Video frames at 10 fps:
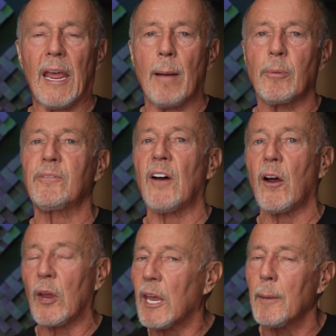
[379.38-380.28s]

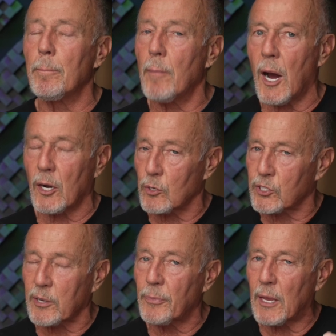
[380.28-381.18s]
amplifier in mono,
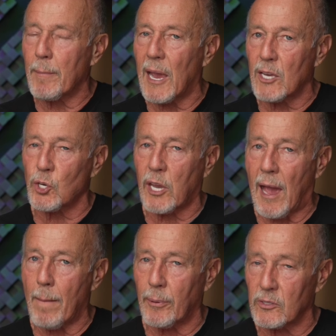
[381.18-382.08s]
something magic
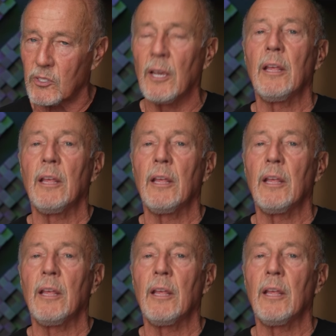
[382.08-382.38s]
happens.